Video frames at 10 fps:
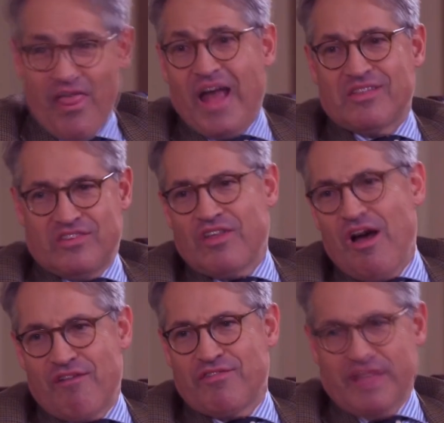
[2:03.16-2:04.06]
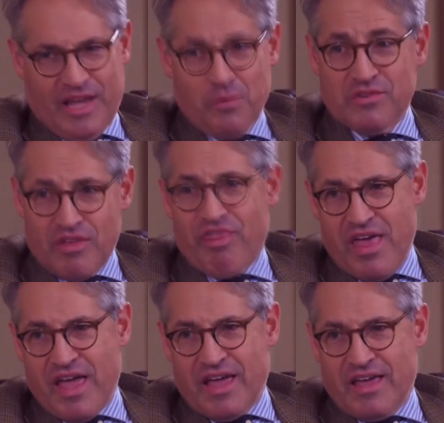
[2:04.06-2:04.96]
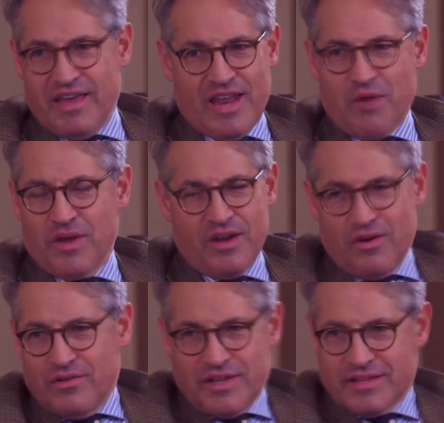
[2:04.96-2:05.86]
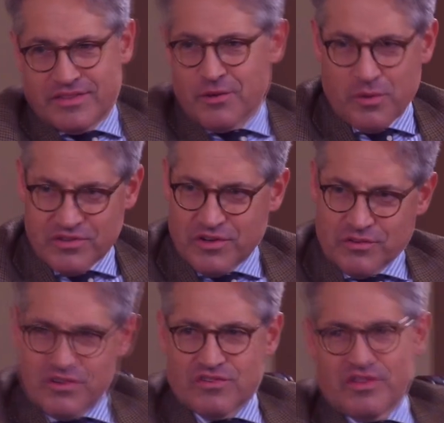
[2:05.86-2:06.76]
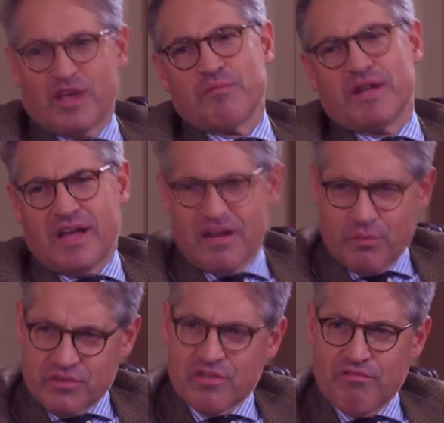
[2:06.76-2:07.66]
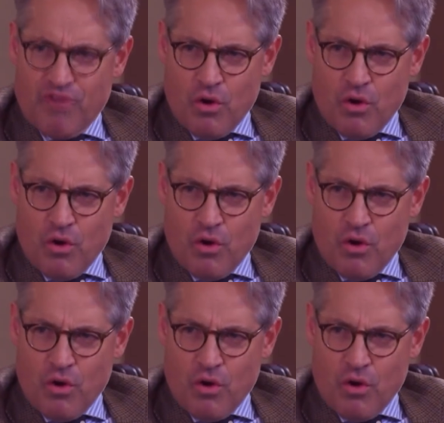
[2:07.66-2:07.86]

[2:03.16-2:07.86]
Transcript: that stuff, like it was a thing, and now we know, like, there was no such thing, but it kind of was in